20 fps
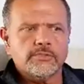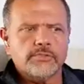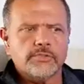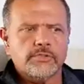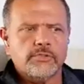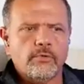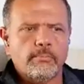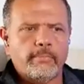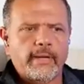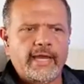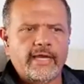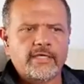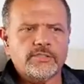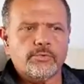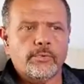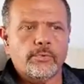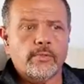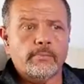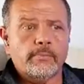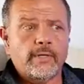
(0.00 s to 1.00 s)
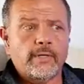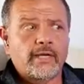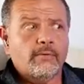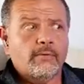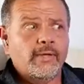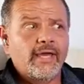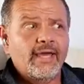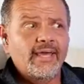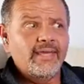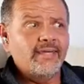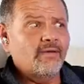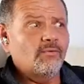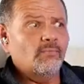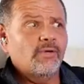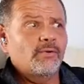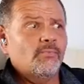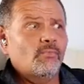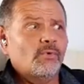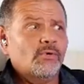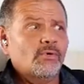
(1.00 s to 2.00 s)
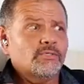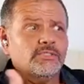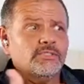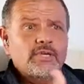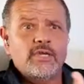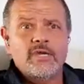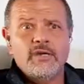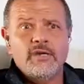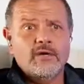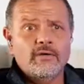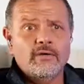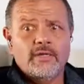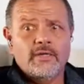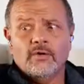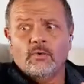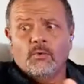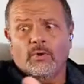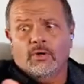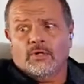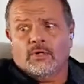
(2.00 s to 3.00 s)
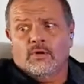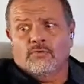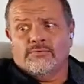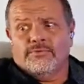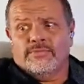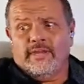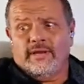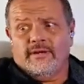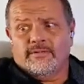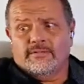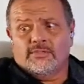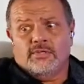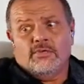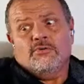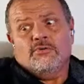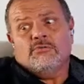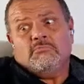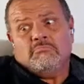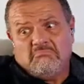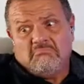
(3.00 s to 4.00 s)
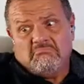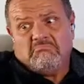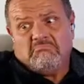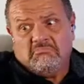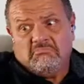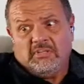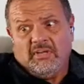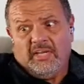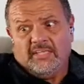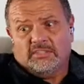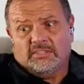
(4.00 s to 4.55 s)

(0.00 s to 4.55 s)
secure password, and we're like, well, hey, it, it works here. It'll work over there too. So yeah,